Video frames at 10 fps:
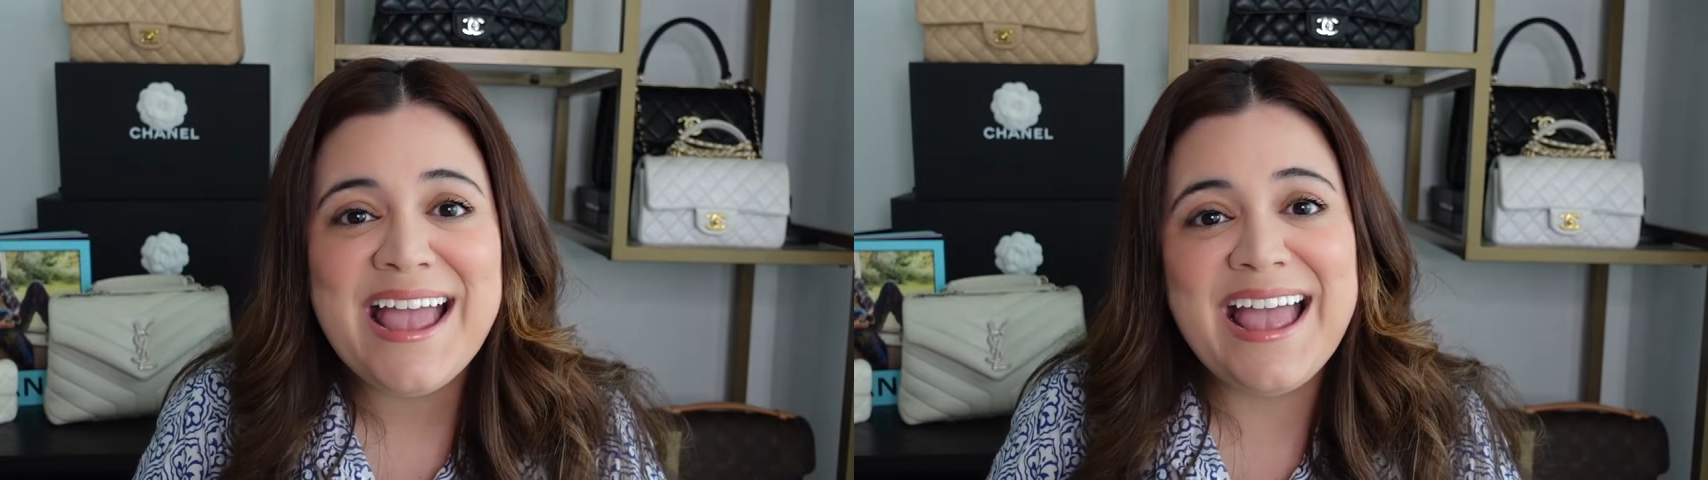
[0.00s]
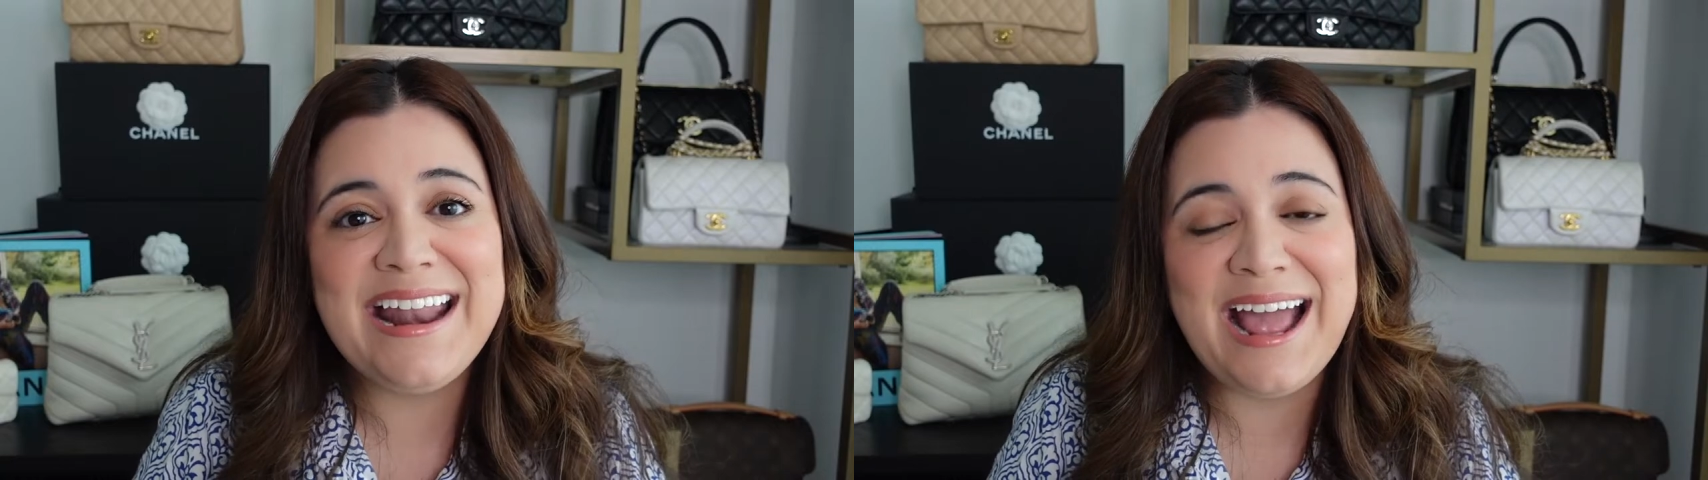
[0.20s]

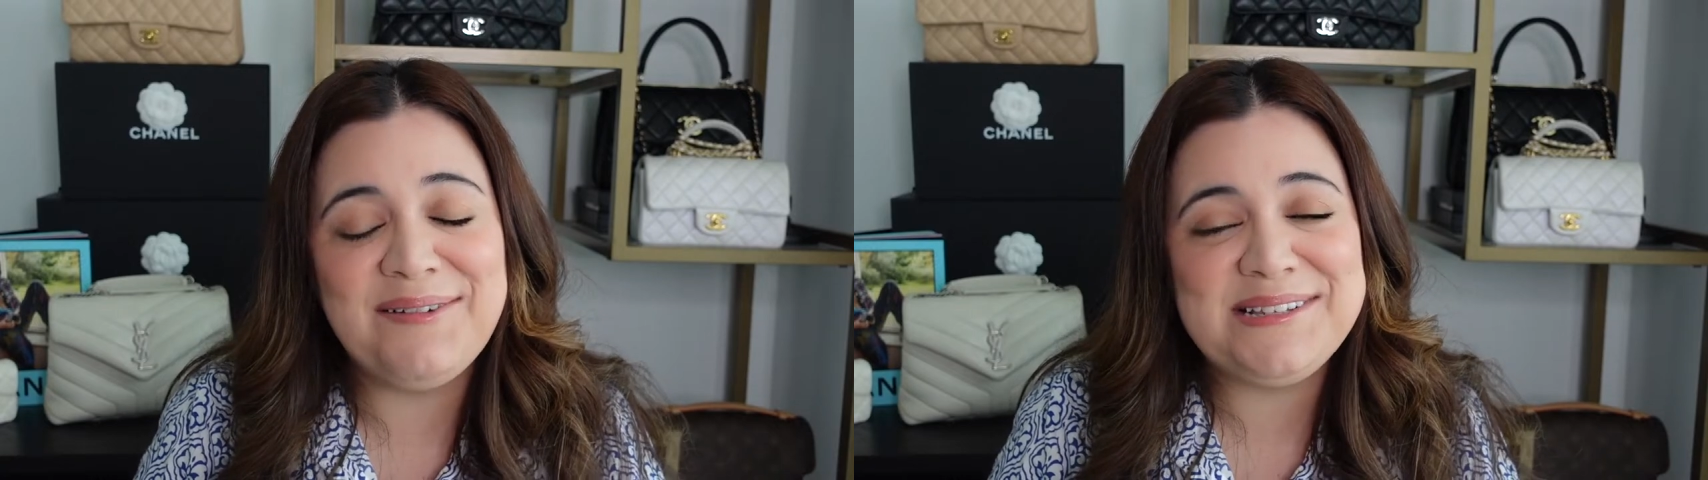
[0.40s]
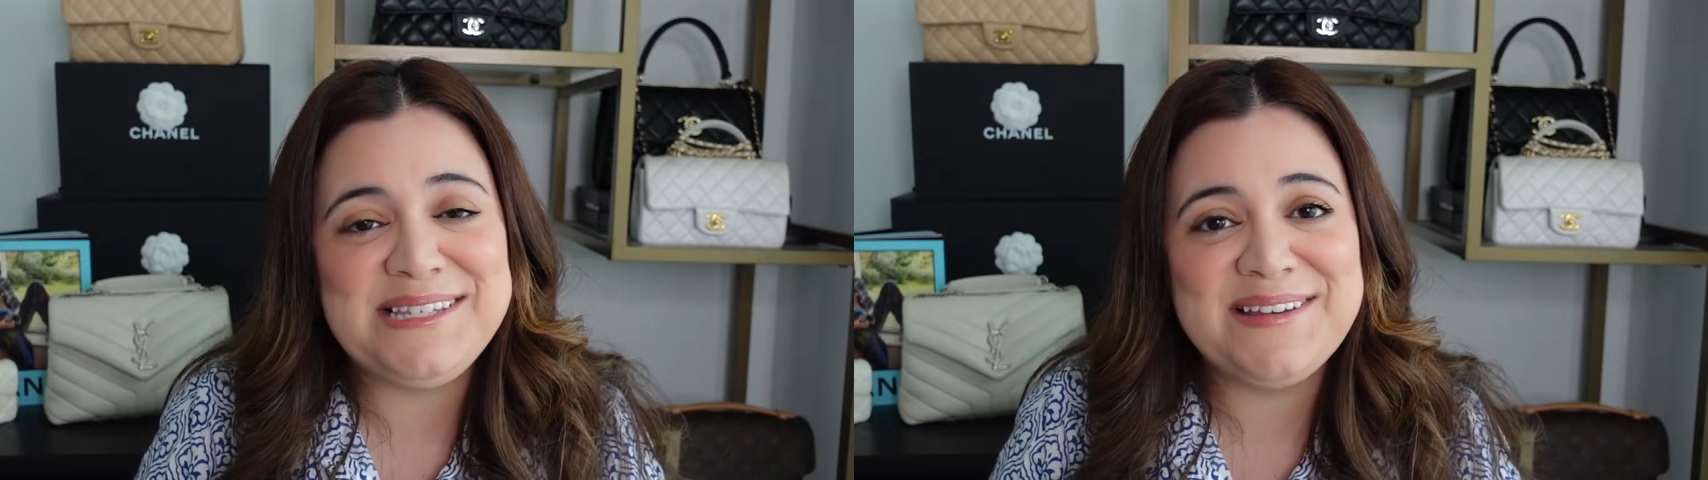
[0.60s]
And I
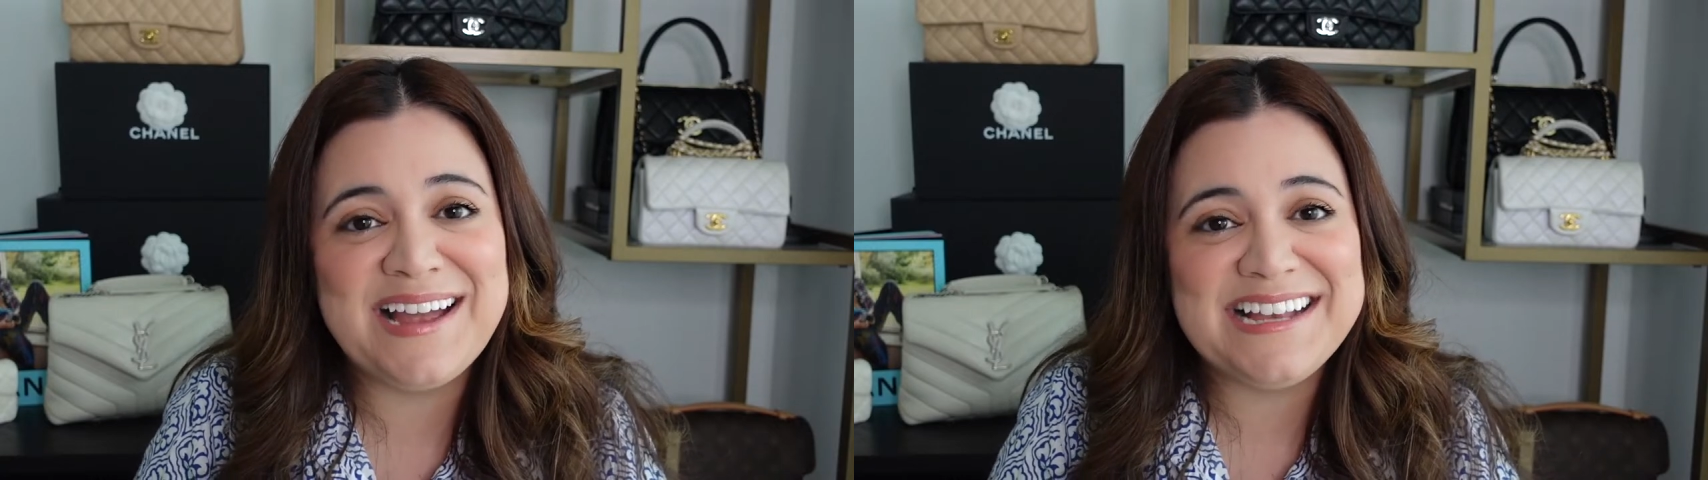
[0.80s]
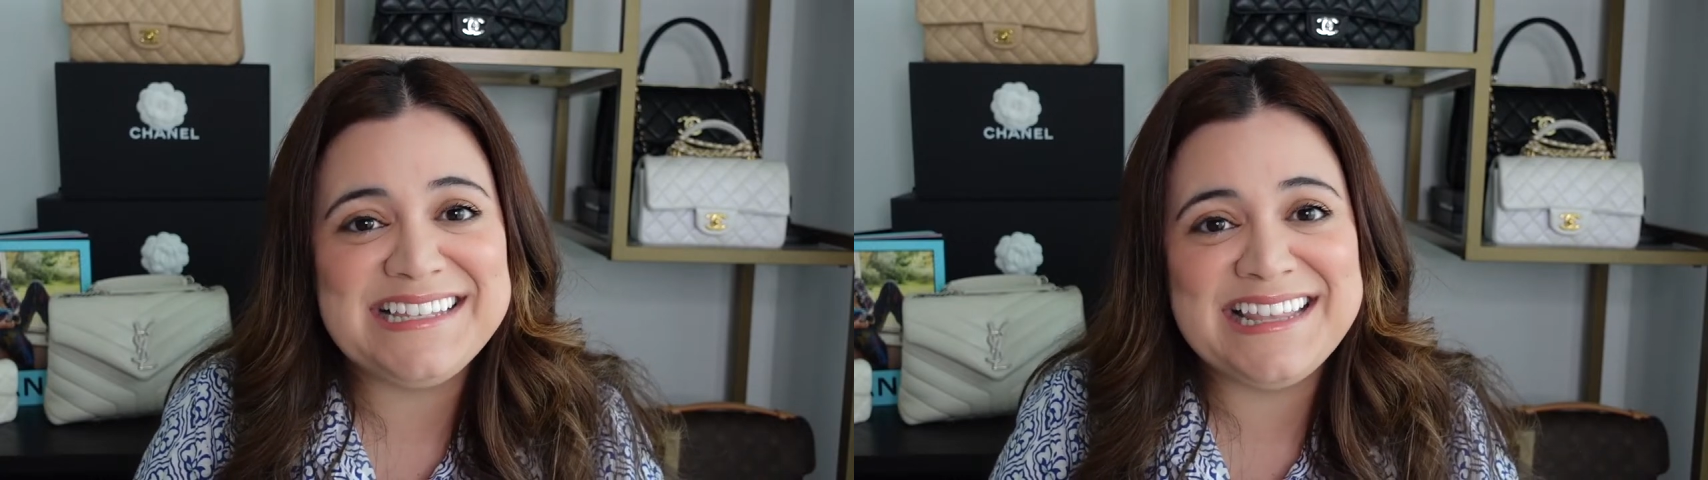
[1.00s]
will see you
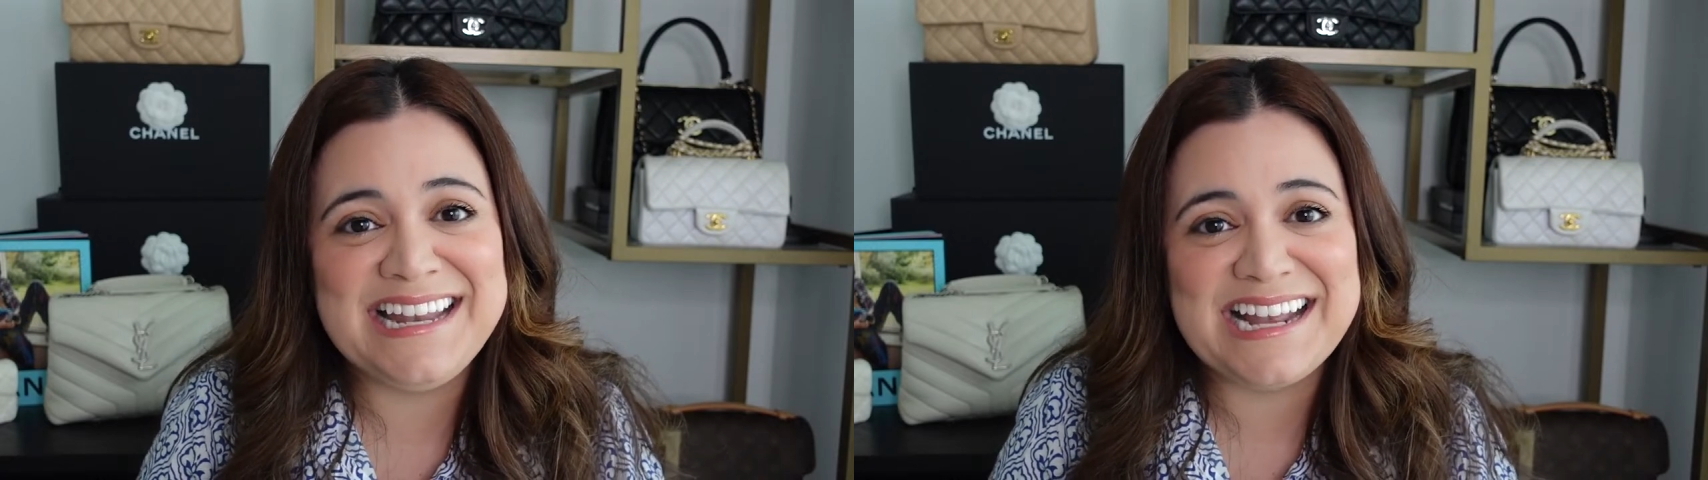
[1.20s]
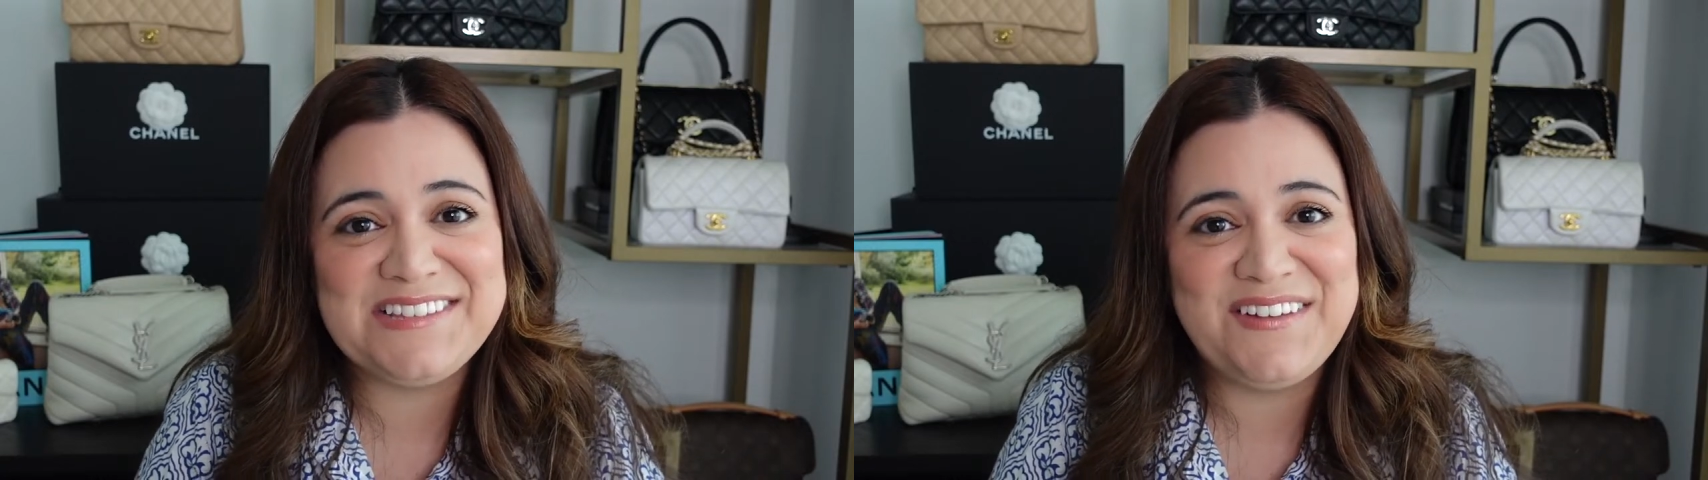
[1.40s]
guys in the
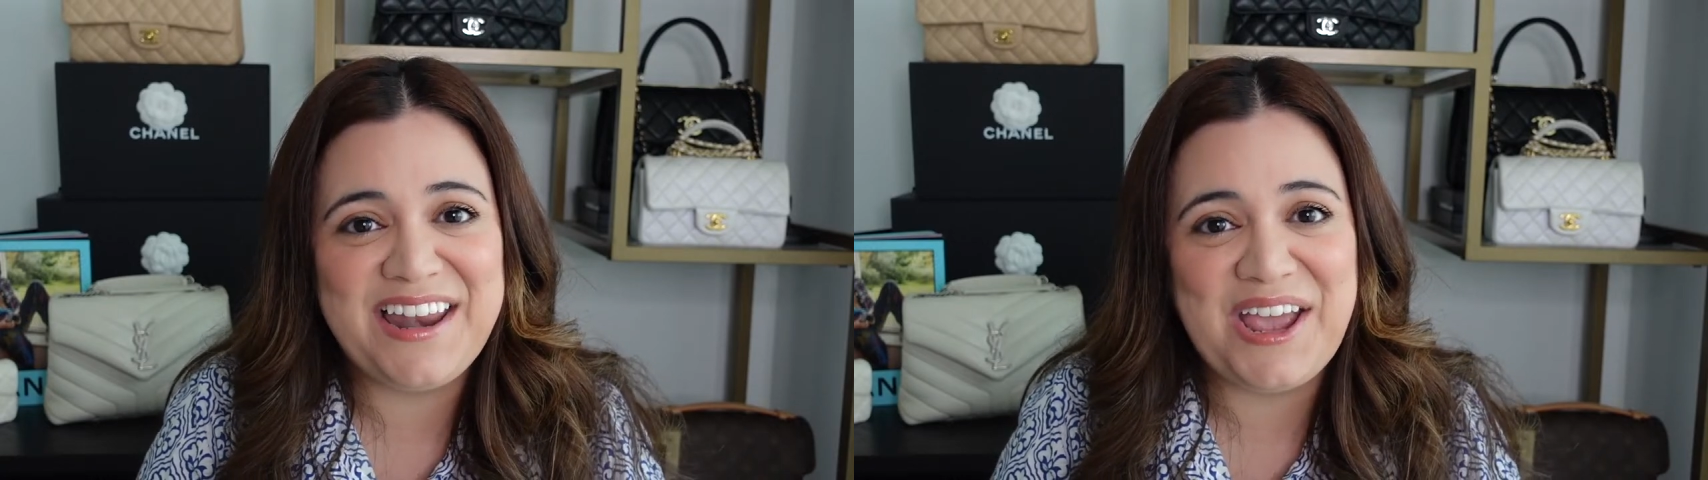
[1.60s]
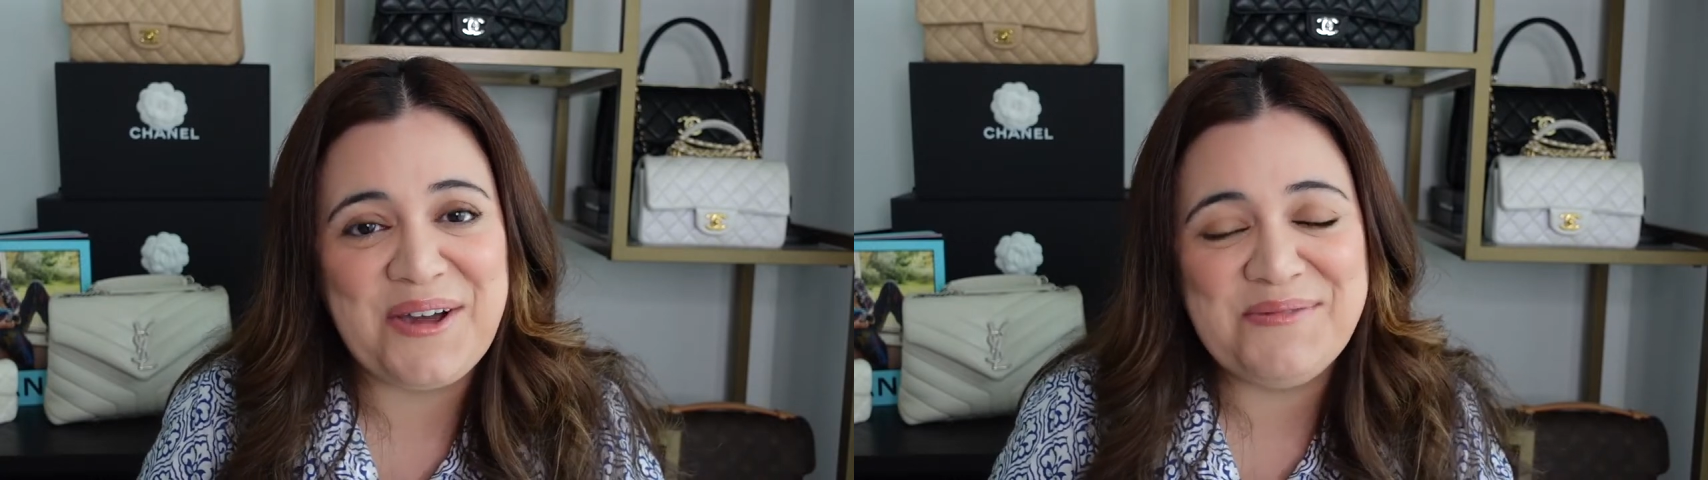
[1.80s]
next
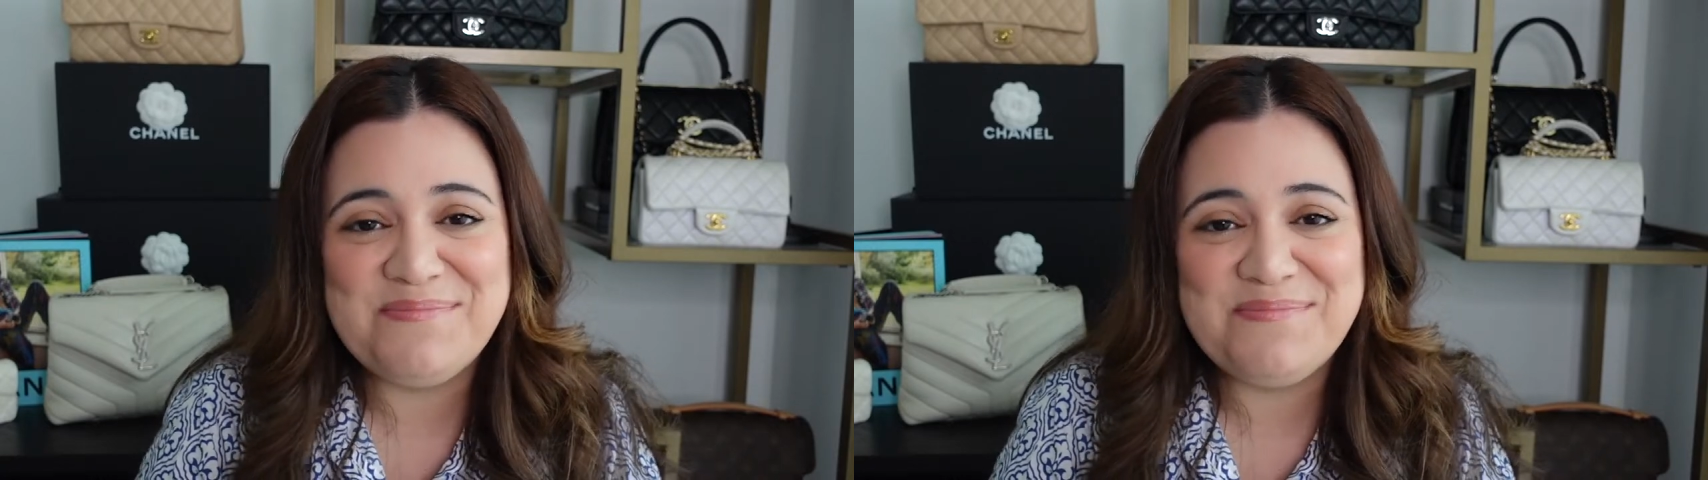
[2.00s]
video.